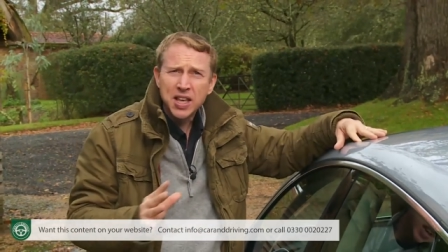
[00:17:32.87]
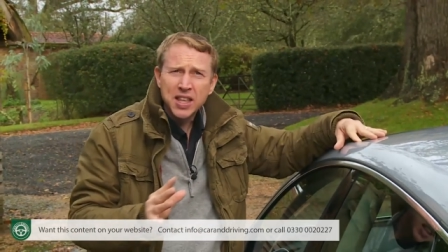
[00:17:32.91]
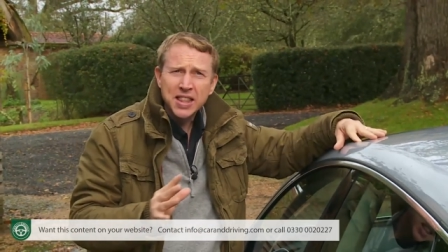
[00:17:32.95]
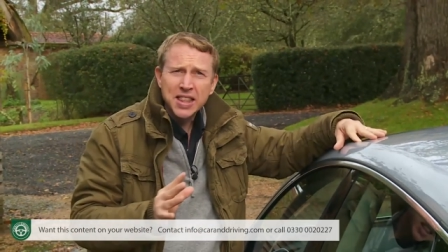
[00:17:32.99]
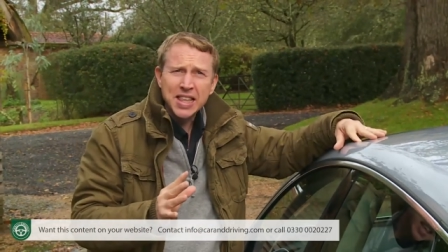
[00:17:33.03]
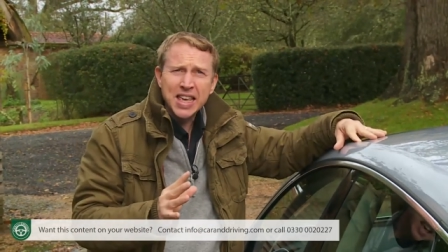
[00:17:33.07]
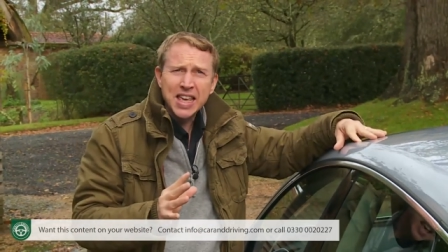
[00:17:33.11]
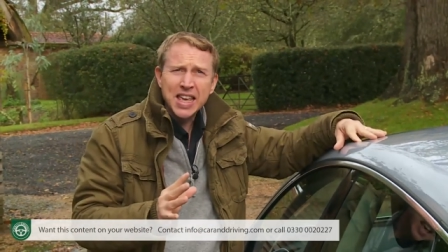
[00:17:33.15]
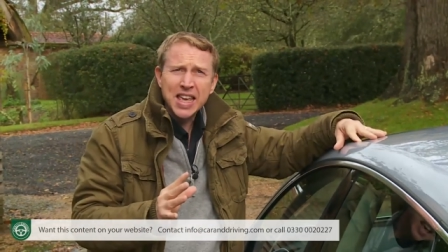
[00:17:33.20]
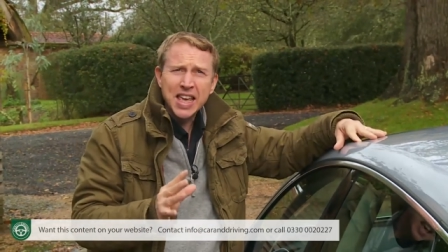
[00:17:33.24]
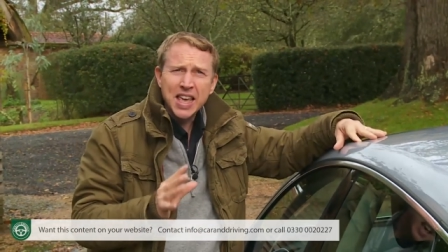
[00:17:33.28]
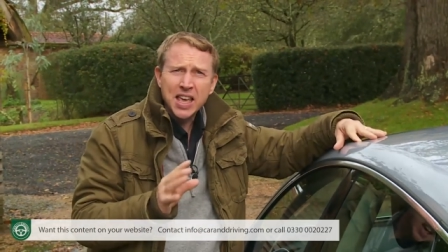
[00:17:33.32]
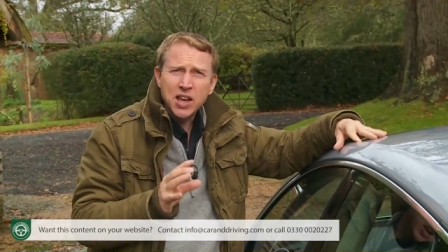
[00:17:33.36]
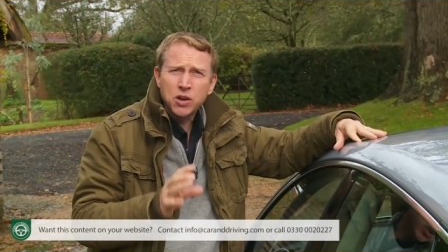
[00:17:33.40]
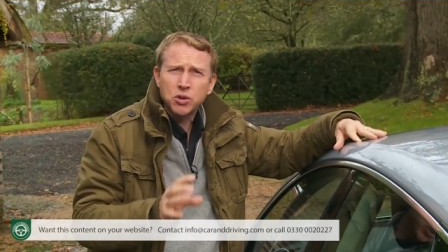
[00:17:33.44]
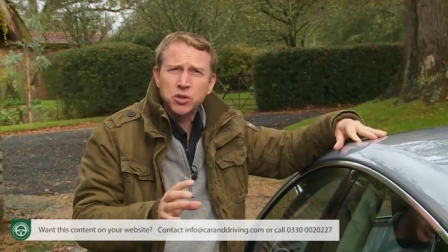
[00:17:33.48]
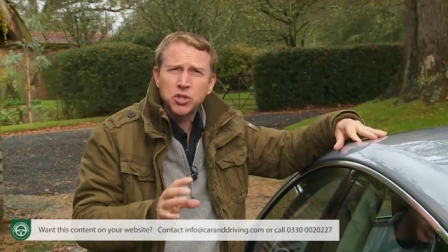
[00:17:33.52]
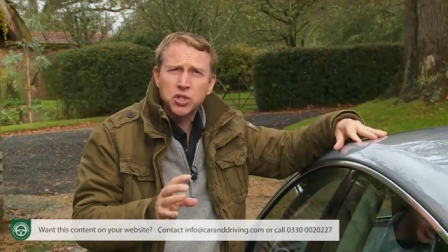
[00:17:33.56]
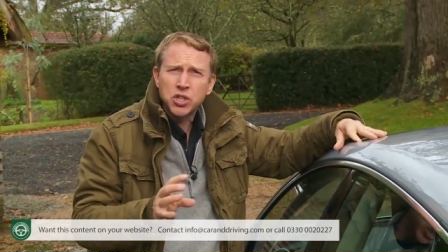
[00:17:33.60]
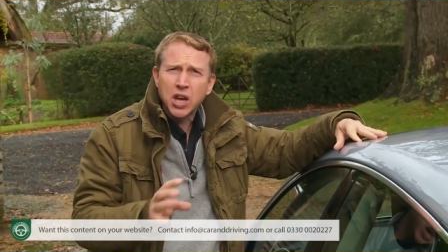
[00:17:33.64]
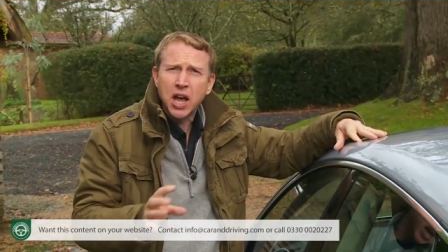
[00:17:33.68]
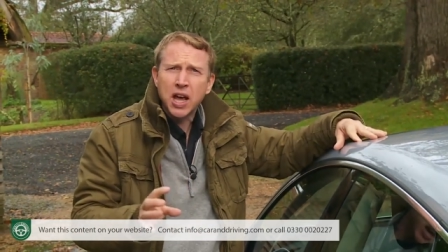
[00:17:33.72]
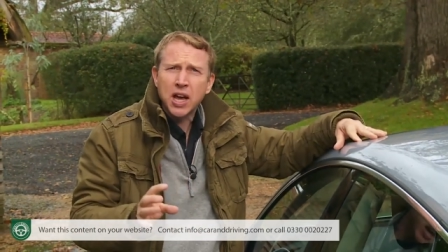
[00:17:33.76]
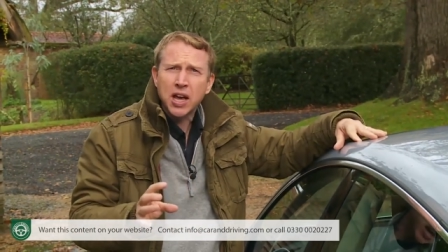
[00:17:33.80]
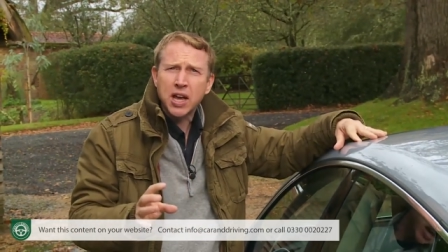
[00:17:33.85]
the
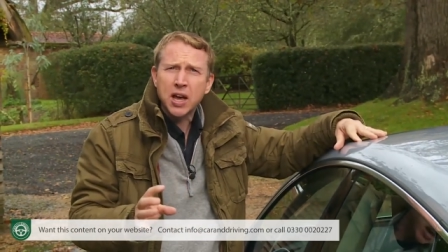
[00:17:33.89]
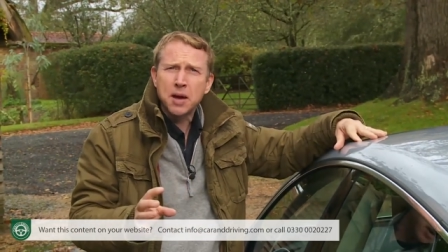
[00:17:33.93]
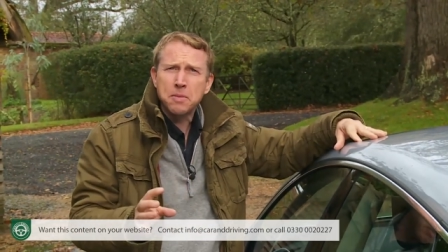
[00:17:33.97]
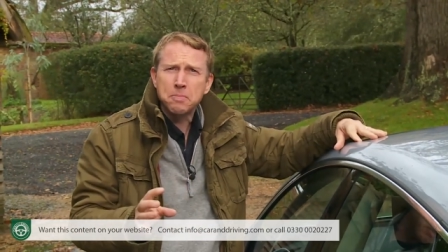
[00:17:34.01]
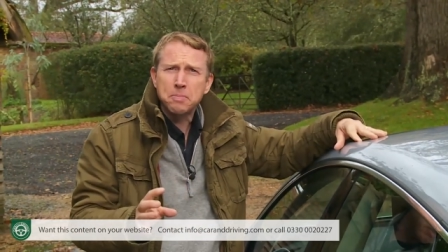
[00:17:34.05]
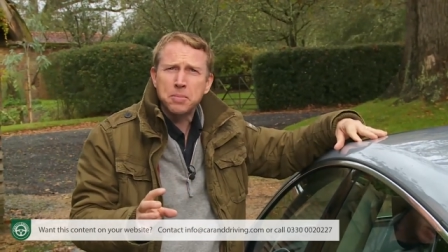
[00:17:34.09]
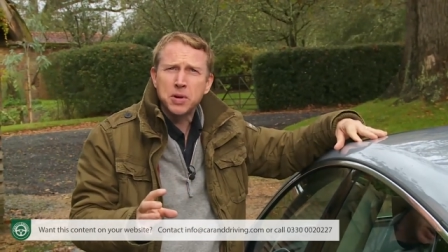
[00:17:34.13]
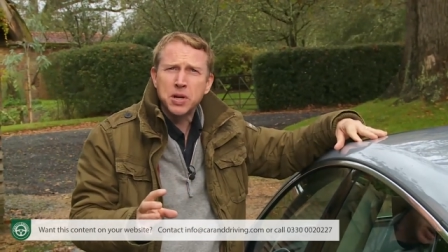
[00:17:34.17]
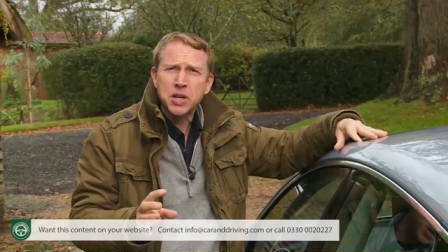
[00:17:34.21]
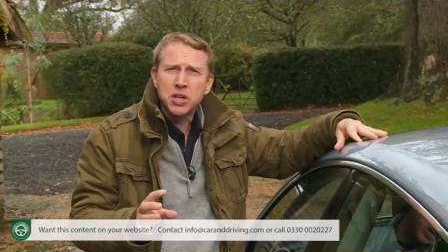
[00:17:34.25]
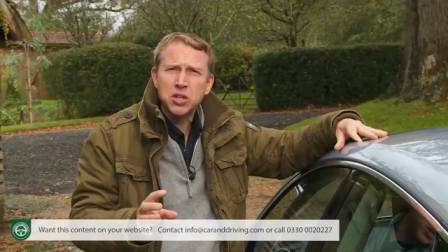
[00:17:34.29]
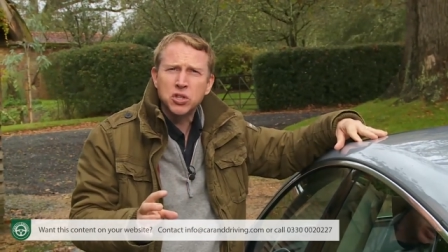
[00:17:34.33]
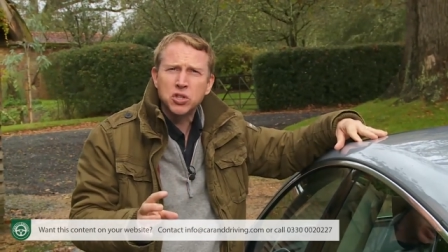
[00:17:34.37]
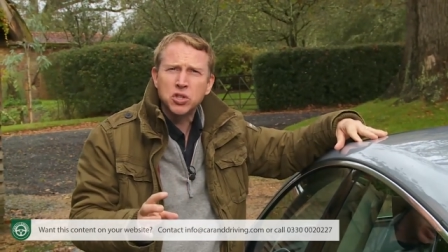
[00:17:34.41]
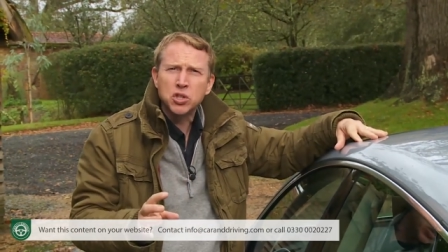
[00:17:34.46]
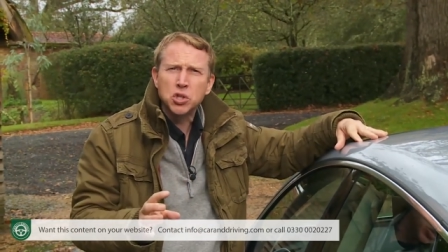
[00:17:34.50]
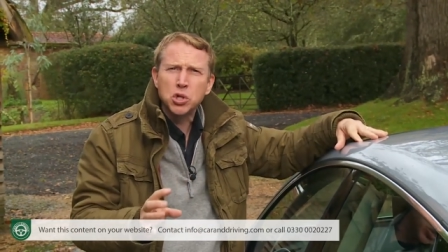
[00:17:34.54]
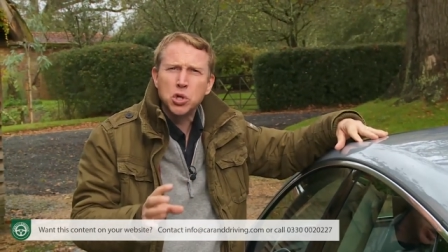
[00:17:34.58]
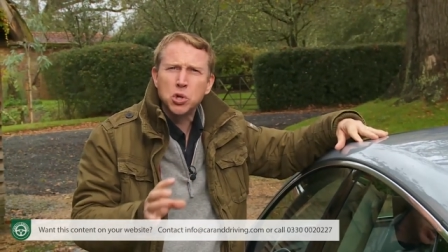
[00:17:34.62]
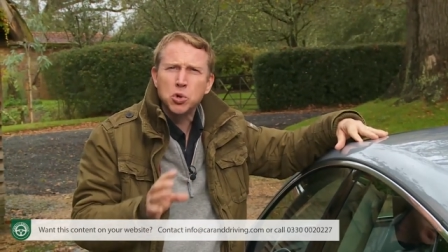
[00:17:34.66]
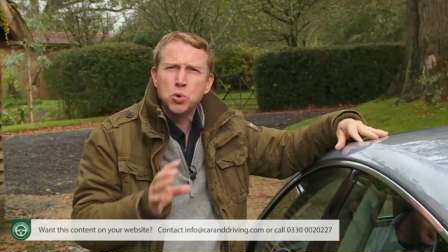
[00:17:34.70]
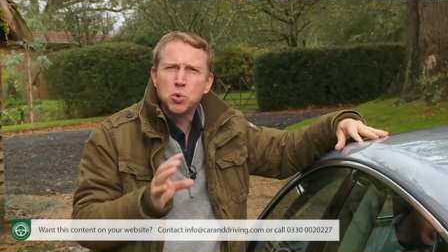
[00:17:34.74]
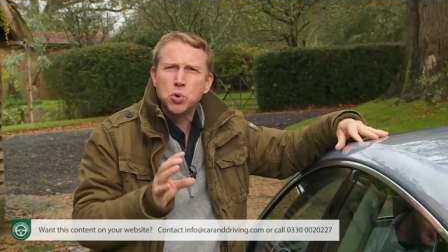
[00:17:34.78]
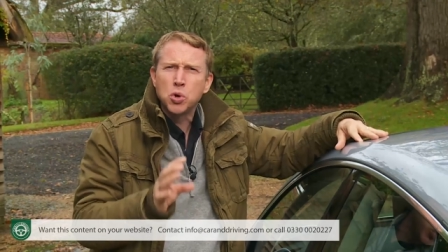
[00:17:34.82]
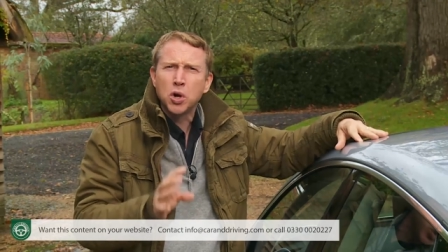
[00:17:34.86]
Ingolstadt company's
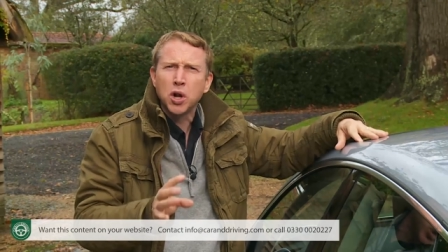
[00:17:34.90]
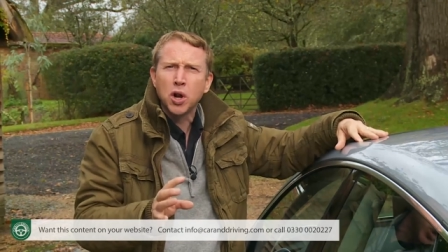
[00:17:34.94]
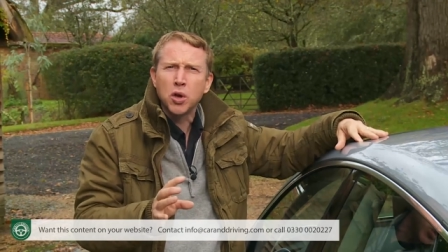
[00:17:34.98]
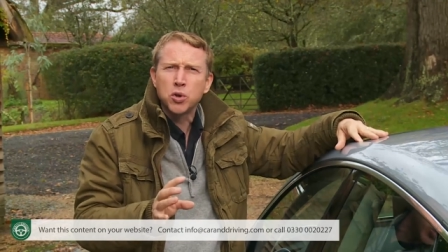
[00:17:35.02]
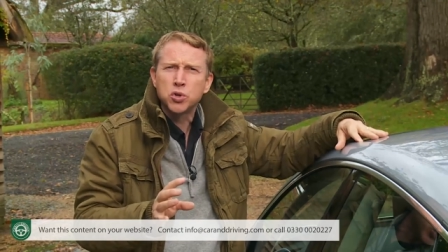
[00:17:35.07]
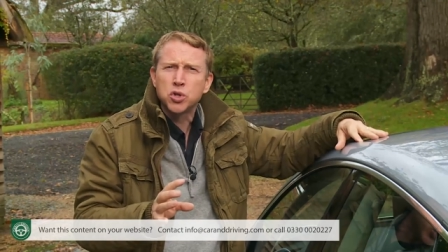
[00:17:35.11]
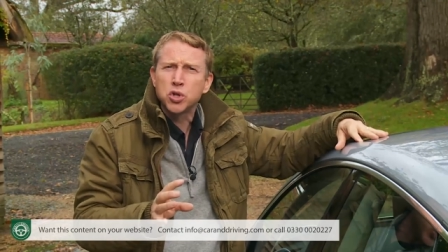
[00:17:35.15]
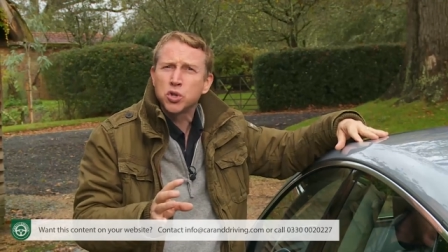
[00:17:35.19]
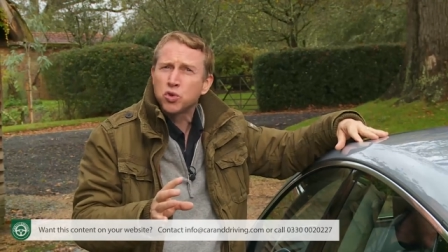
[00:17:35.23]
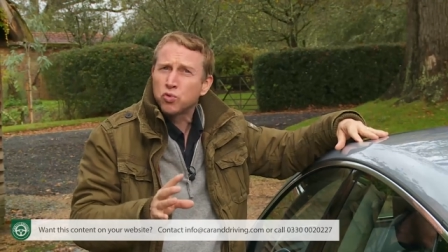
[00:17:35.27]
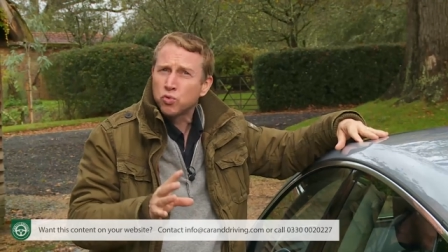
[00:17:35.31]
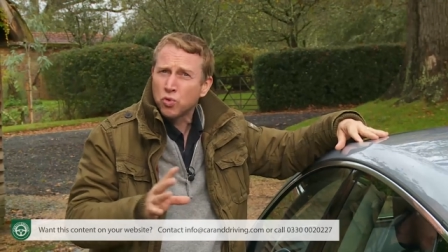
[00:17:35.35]
two closest